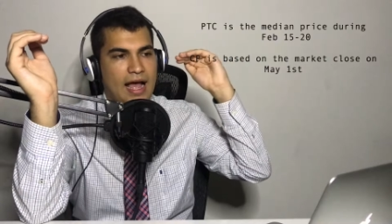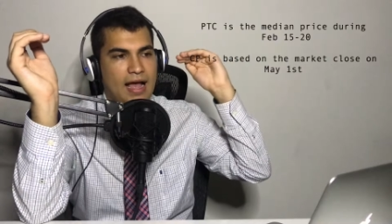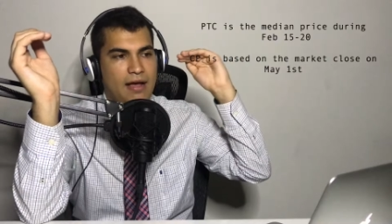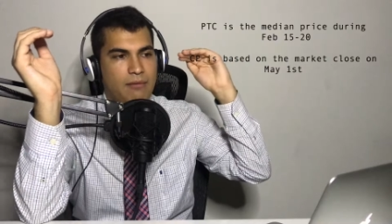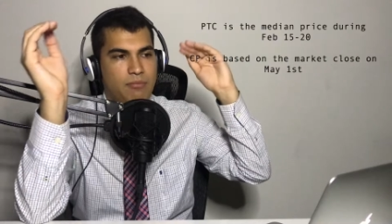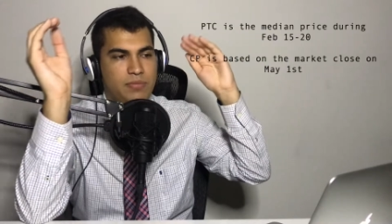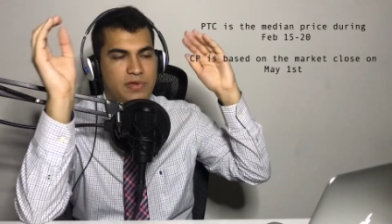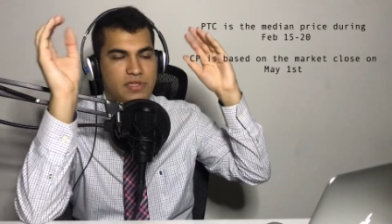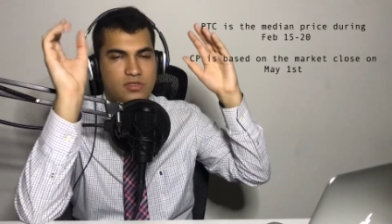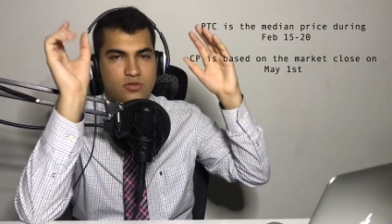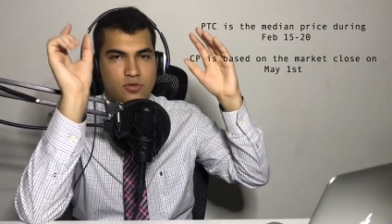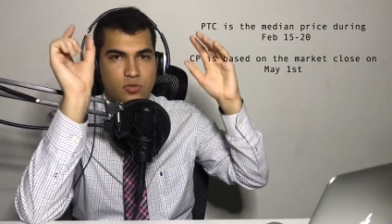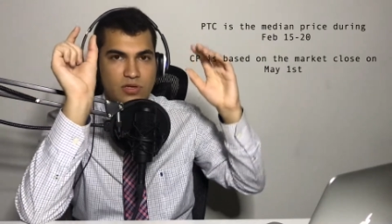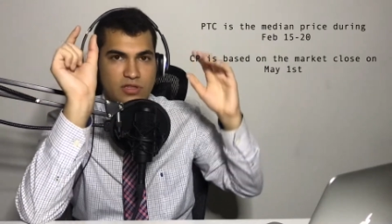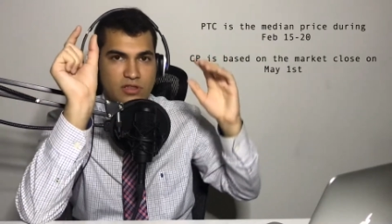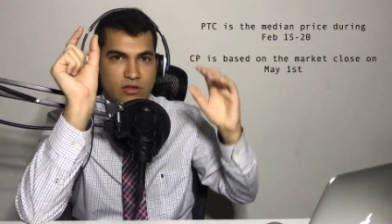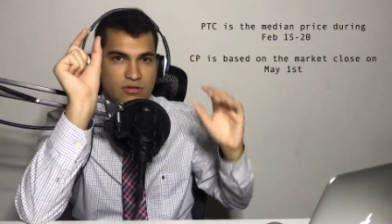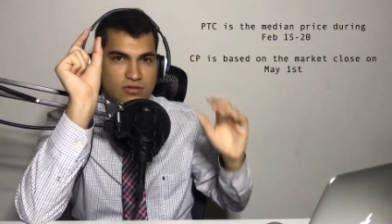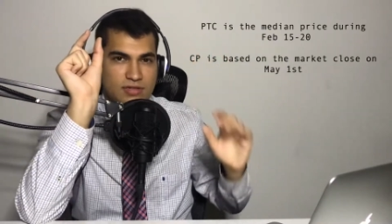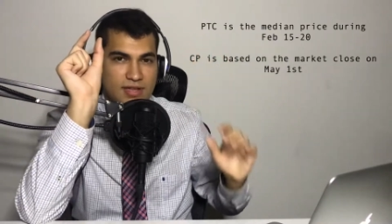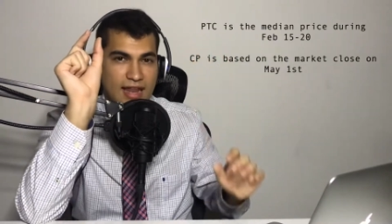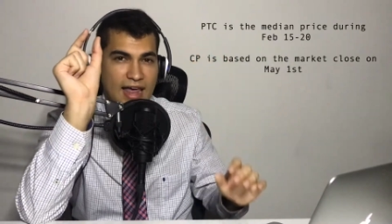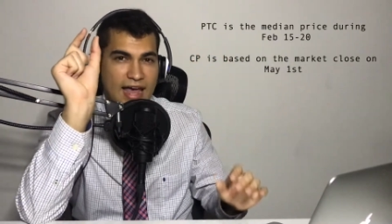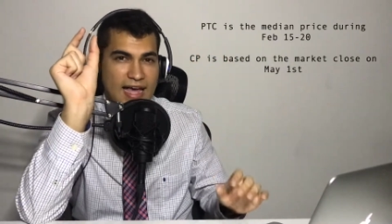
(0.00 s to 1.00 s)
between
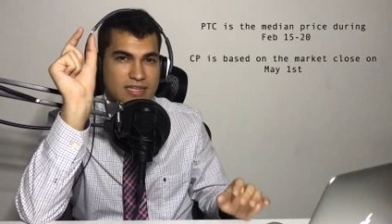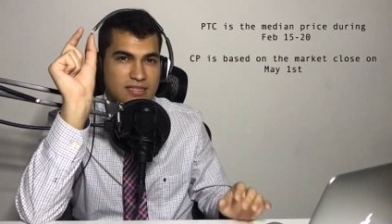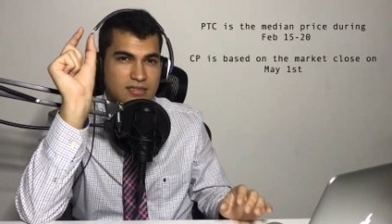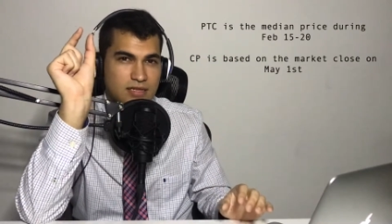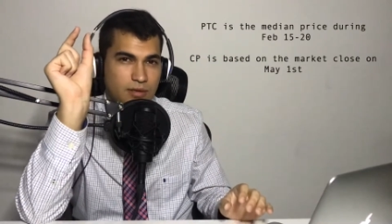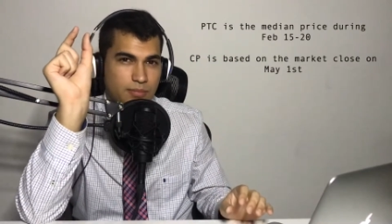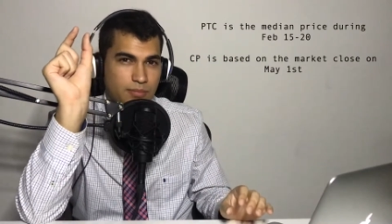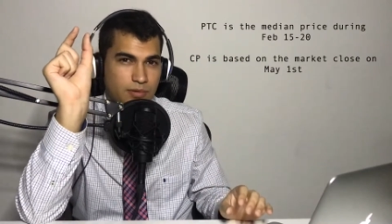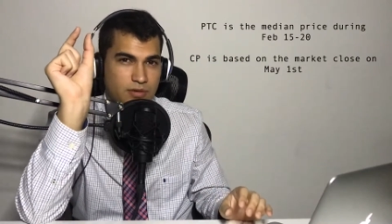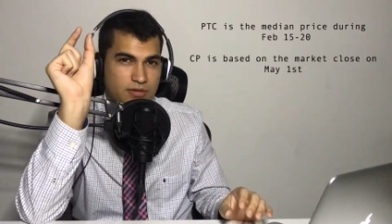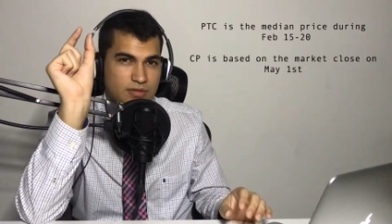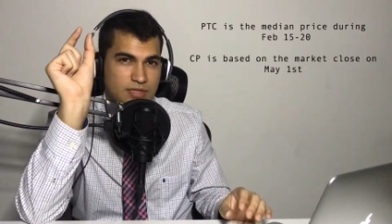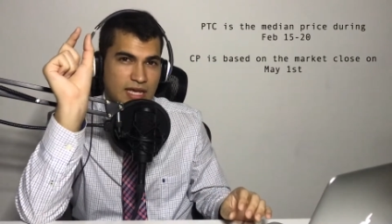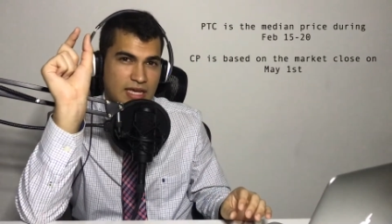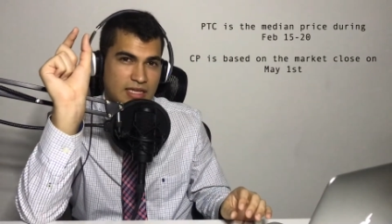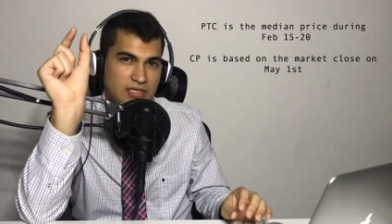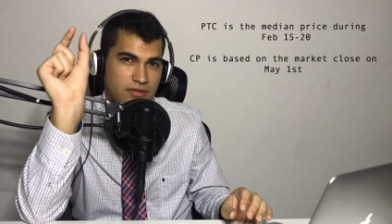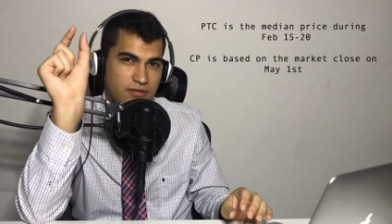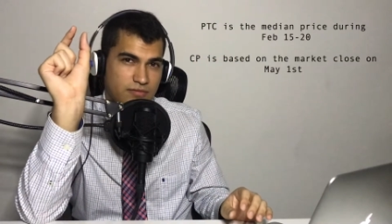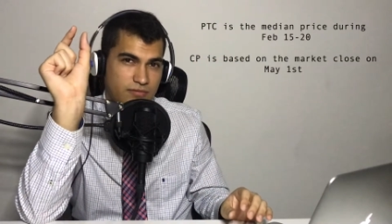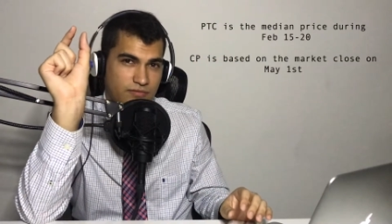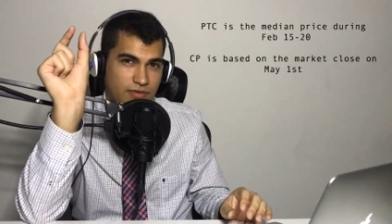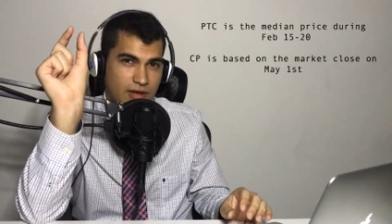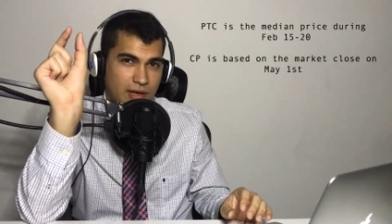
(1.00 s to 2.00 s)
those last couple of days
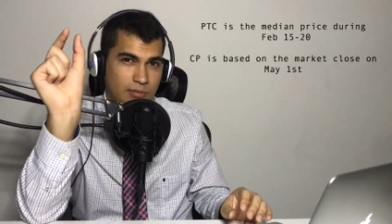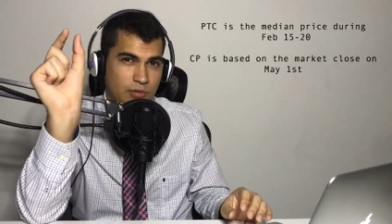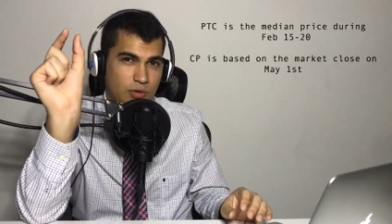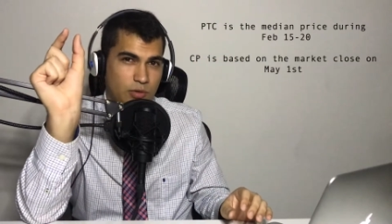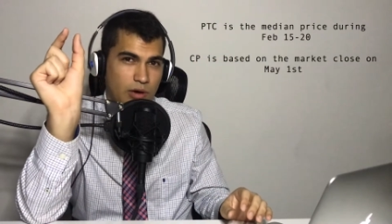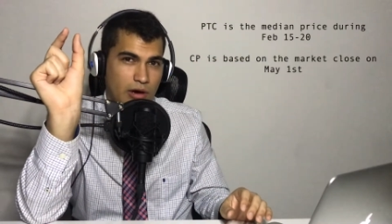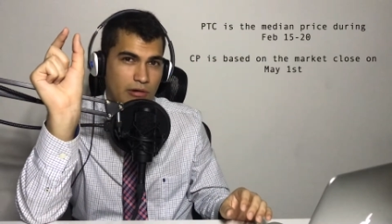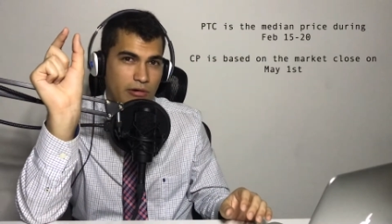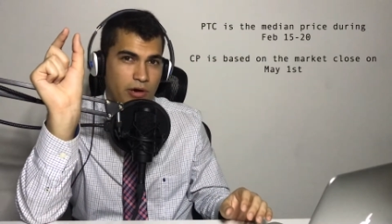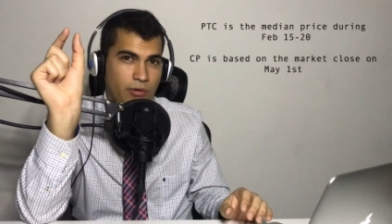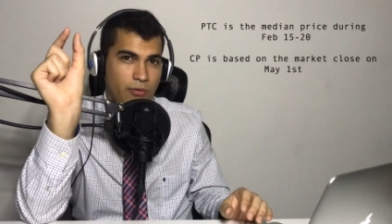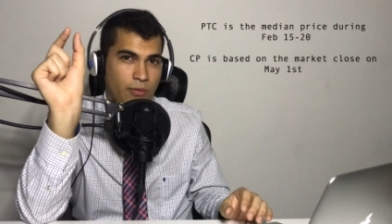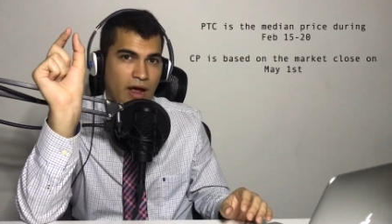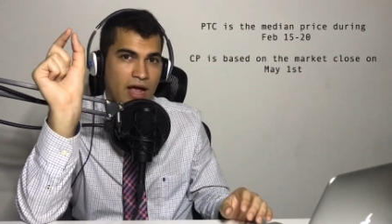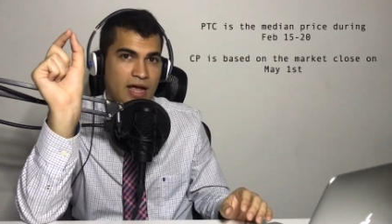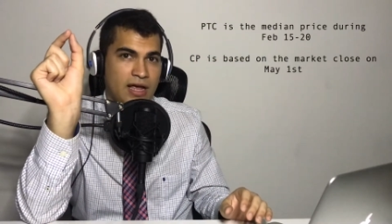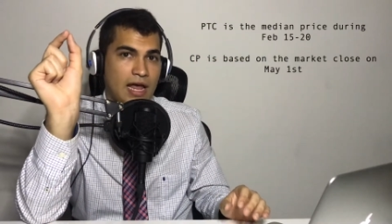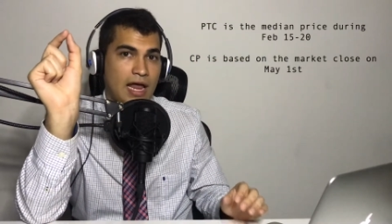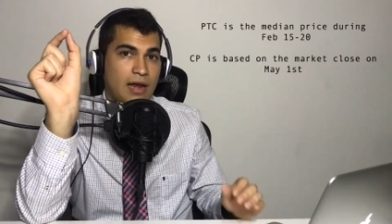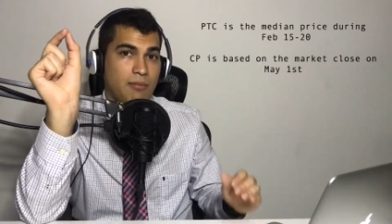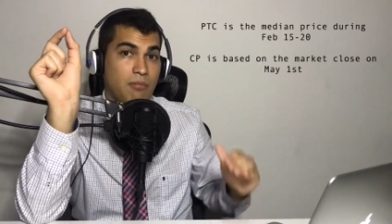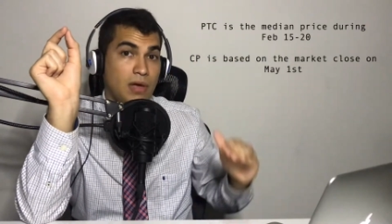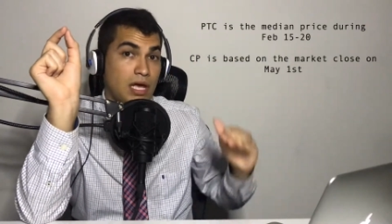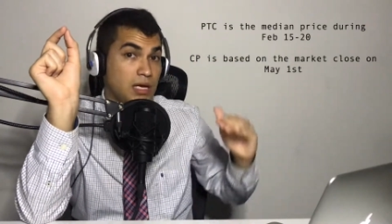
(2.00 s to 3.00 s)
in February, right?
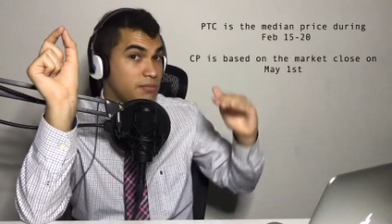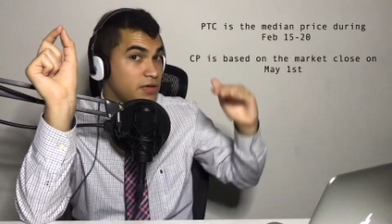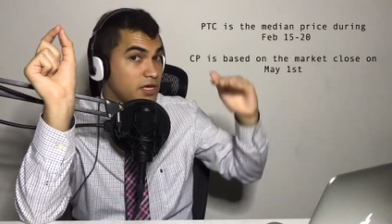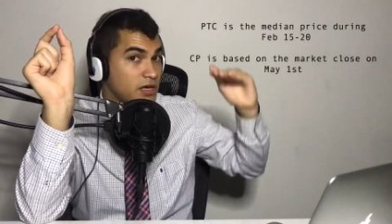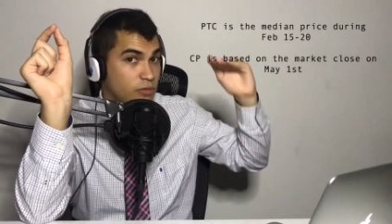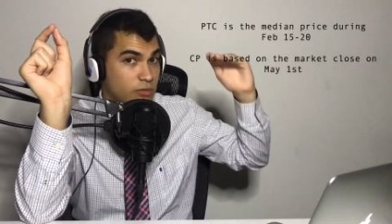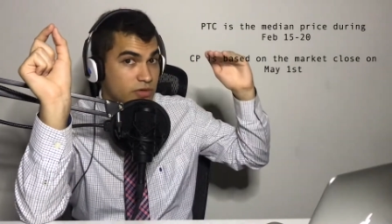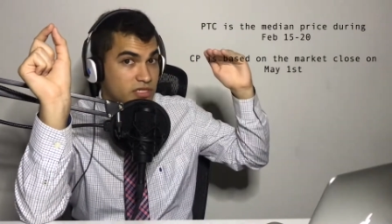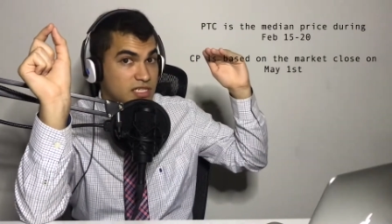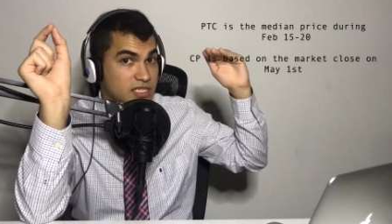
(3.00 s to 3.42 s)
And maybe it was